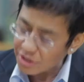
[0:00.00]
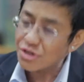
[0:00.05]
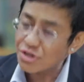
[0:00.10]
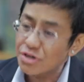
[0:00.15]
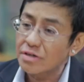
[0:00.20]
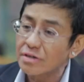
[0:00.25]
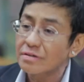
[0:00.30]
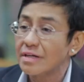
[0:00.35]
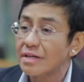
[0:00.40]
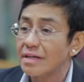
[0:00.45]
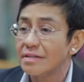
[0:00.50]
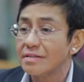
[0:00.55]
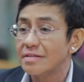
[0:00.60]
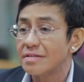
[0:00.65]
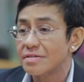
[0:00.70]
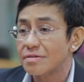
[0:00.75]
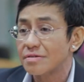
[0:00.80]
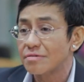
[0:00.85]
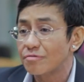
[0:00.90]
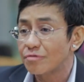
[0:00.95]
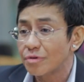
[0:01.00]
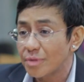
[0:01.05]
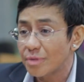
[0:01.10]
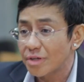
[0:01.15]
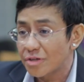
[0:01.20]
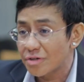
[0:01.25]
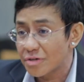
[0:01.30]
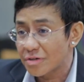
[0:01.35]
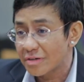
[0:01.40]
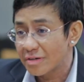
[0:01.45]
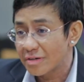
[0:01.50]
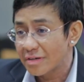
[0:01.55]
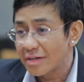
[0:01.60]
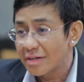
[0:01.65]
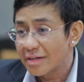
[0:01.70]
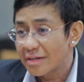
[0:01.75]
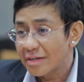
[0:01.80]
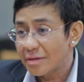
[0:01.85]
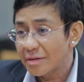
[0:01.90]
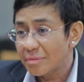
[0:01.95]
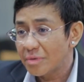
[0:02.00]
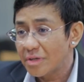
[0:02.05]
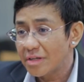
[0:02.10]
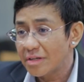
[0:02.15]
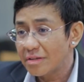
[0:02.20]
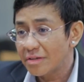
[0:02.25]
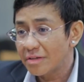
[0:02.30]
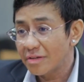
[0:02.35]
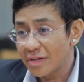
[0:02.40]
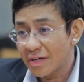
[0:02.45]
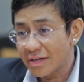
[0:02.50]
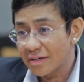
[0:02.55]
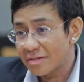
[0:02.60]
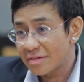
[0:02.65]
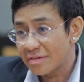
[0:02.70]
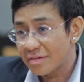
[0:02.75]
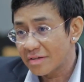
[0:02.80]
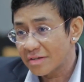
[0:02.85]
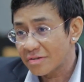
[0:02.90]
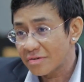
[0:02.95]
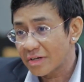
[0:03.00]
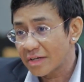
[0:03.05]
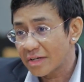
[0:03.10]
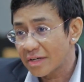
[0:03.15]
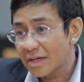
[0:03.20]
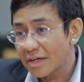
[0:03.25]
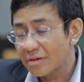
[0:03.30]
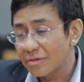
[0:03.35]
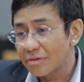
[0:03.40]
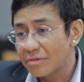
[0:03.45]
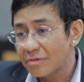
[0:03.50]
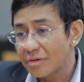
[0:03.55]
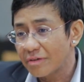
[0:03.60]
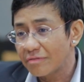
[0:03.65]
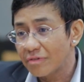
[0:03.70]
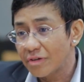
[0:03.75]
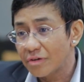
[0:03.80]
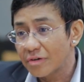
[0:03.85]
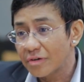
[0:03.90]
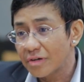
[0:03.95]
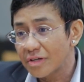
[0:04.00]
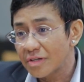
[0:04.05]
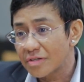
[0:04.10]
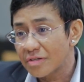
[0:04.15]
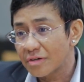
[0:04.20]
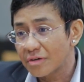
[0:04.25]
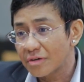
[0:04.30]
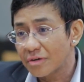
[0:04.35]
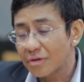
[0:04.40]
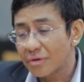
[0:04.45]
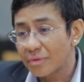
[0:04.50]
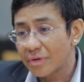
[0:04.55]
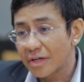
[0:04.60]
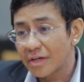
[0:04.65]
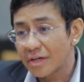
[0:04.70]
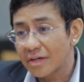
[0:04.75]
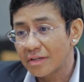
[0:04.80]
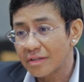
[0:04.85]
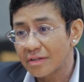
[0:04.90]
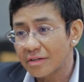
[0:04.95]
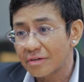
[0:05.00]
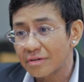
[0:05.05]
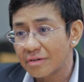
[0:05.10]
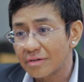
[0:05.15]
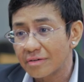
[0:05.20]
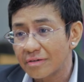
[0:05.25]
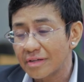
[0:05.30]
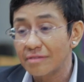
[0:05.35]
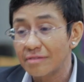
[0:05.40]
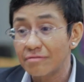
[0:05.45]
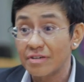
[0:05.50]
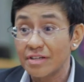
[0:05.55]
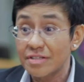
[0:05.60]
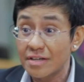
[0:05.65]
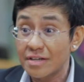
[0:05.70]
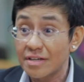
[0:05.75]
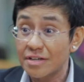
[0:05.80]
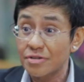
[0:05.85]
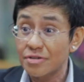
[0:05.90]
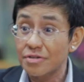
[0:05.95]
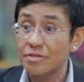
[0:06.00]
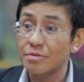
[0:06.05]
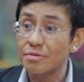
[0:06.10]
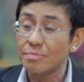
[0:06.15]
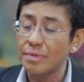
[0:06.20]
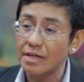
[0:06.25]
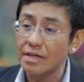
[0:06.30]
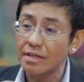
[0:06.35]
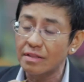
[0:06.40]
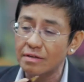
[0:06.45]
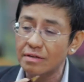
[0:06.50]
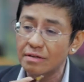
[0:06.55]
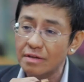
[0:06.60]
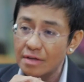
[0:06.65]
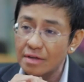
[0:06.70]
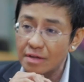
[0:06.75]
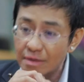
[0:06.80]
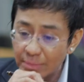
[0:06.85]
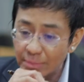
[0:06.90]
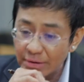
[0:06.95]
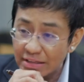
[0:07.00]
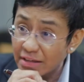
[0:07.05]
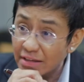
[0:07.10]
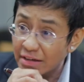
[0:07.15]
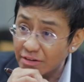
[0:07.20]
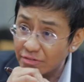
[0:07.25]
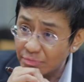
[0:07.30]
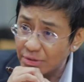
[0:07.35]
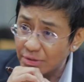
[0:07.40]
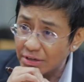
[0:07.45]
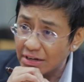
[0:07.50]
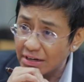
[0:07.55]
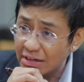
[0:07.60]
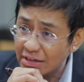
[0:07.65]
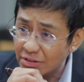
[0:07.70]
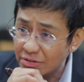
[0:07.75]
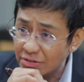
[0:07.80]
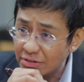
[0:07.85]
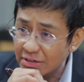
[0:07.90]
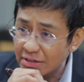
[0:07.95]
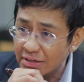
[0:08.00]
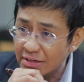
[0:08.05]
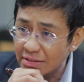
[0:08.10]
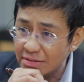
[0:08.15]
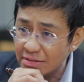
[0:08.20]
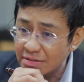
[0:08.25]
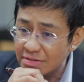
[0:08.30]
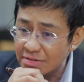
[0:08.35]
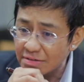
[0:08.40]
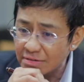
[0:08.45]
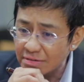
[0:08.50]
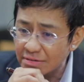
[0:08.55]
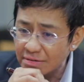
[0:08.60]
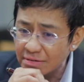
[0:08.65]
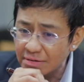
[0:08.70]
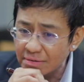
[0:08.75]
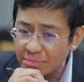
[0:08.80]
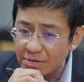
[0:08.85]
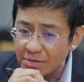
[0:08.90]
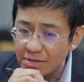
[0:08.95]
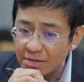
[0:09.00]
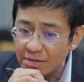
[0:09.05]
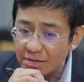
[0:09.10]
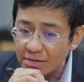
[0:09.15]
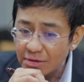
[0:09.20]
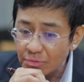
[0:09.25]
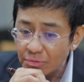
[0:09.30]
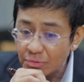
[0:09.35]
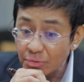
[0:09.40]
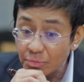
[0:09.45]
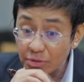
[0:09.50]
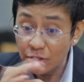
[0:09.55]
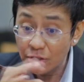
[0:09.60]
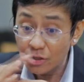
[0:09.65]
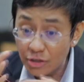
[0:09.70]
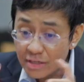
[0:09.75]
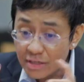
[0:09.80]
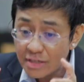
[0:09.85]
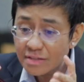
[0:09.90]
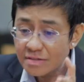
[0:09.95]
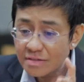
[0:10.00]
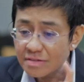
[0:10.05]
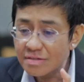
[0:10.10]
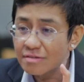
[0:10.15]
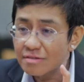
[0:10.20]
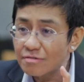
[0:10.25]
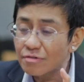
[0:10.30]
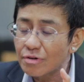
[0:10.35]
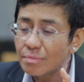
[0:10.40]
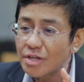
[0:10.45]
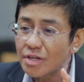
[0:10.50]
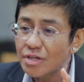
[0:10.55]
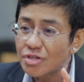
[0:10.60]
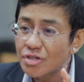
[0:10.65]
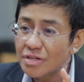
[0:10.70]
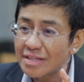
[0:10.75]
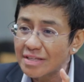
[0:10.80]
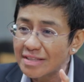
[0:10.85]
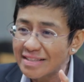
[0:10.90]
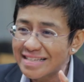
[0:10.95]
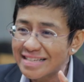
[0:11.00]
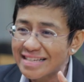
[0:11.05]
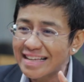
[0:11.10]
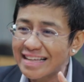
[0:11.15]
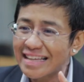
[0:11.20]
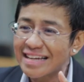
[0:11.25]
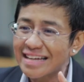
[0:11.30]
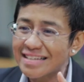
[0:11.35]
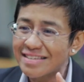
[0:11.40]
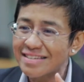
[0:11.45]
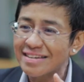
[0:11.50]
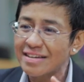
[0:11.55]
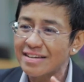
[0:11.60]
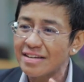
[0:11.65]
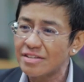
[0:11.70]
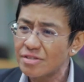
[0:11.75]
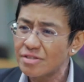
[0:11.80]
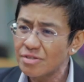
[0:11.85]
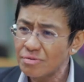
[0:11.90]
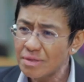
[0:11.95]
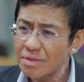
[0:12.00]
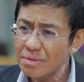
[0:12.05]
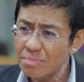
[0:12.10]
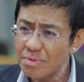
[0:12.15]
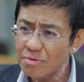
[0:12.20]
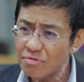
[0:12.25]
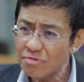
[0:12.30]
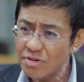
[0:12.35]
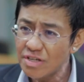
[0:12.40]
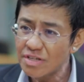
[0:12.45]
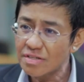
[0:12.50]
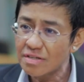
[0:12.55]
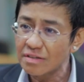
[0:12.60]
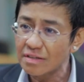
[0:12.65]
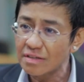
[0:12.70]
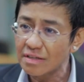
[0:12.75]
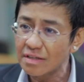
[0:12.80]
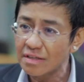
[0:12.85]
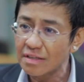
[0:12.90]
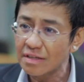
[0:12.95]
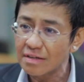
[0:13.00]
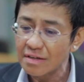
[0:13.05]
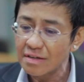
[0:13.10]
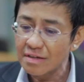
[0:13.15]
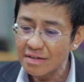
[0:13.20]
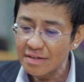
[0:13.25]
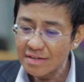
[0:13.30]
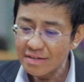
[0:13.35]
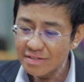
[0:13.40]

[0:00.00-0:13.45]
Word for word: Russia and disinformation. I mean, in the United States right now, you have hearings that are going on that are investigations by the by the FBI looking at this. Um, when we look at this information and this classic case, it's only been recently that mm.